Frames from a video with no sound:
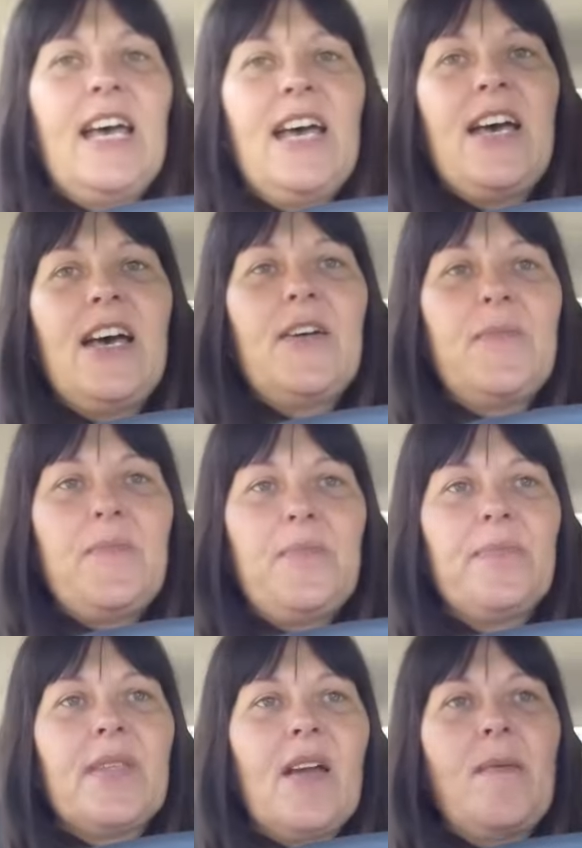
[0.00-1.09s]

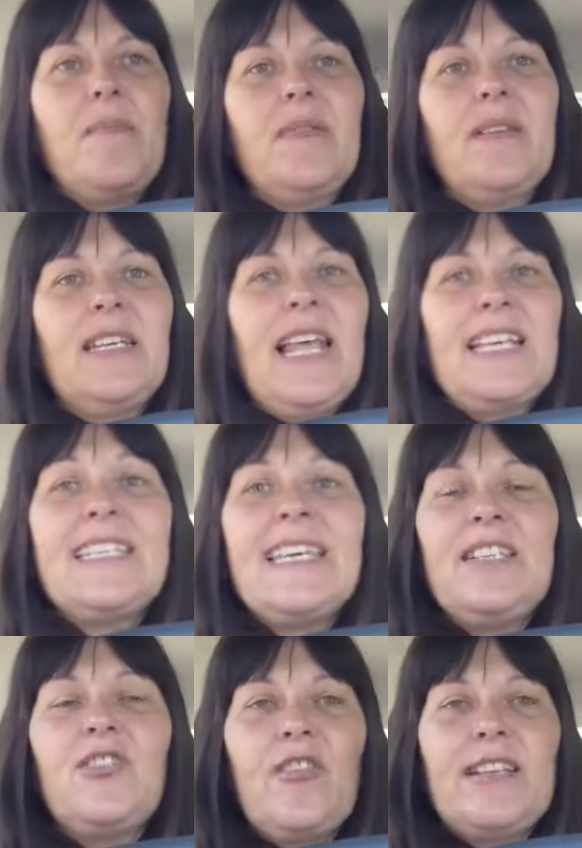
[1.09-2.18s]
um, I'm less
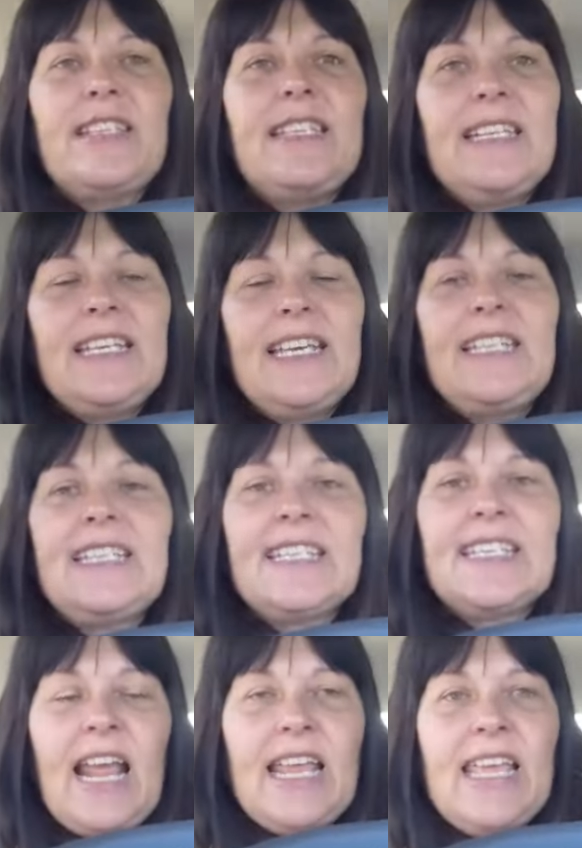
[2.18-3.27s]
interested in
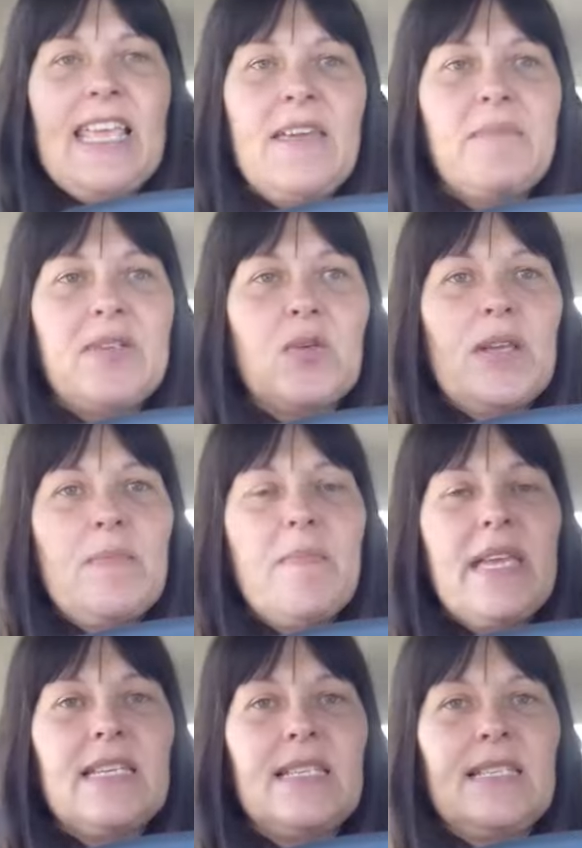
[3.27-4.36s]
snacking in between
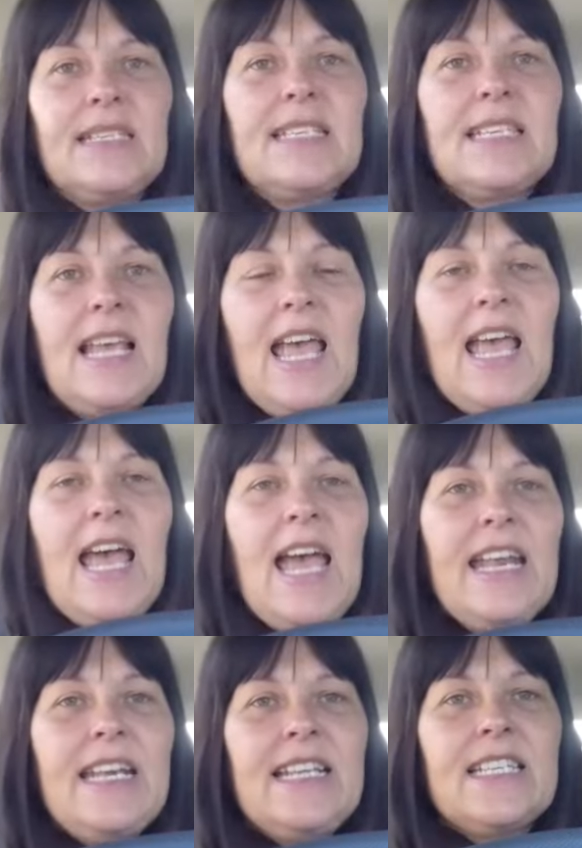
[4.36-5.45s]
meals
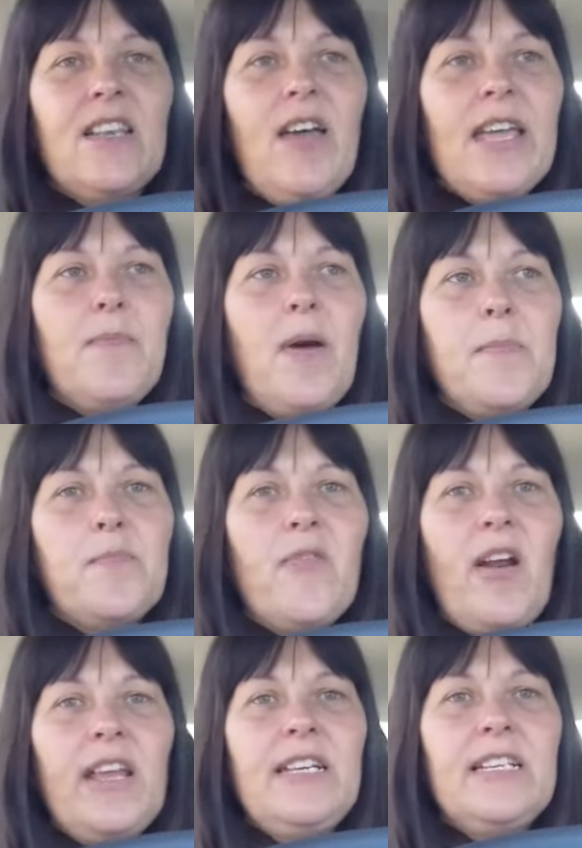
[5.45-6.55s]
and it's like my
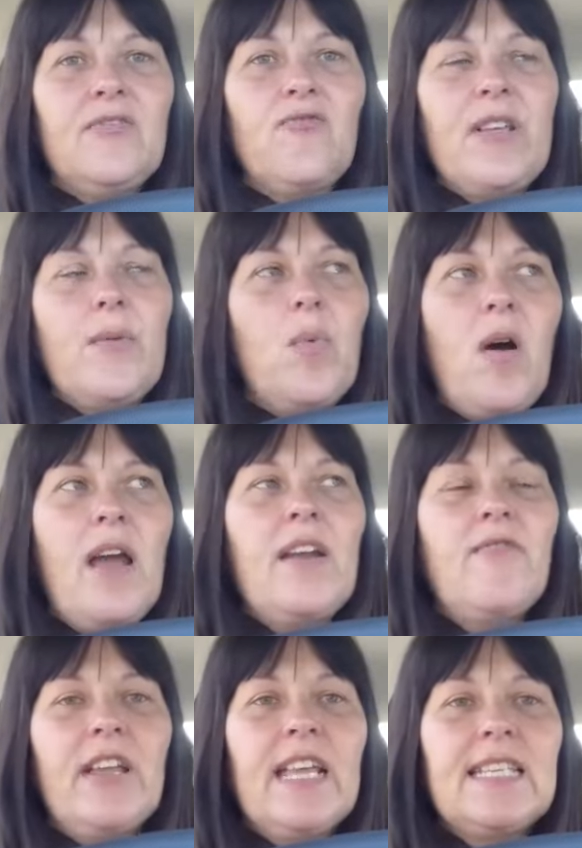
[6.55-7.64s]
brain is
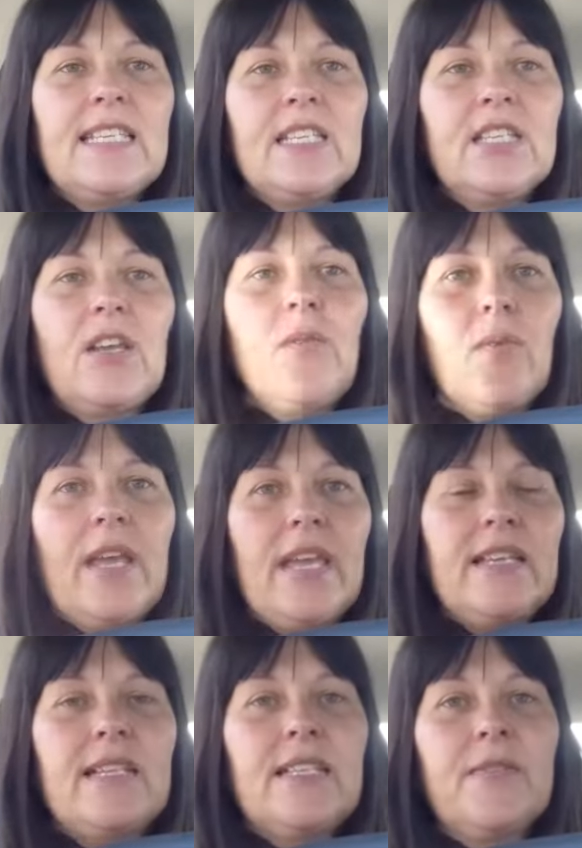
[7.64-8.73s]
rewiring, it's so
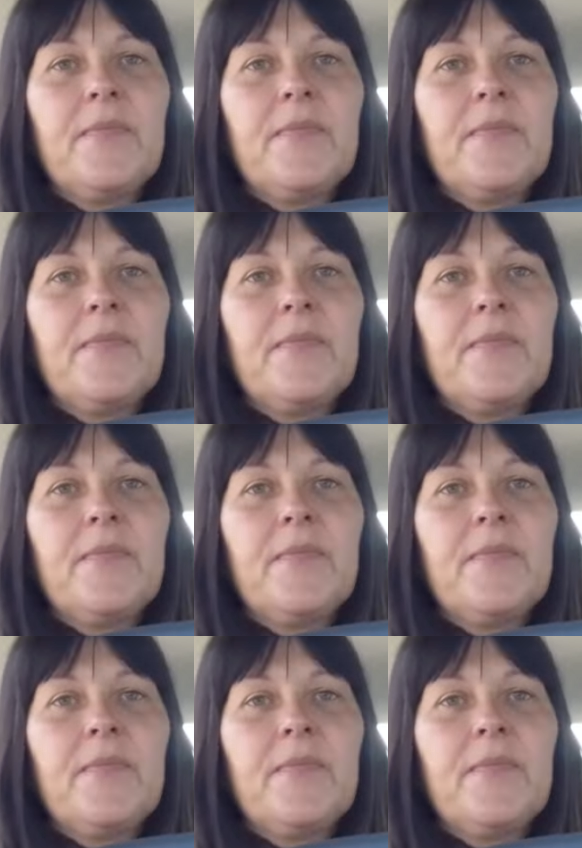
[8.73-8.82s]
weird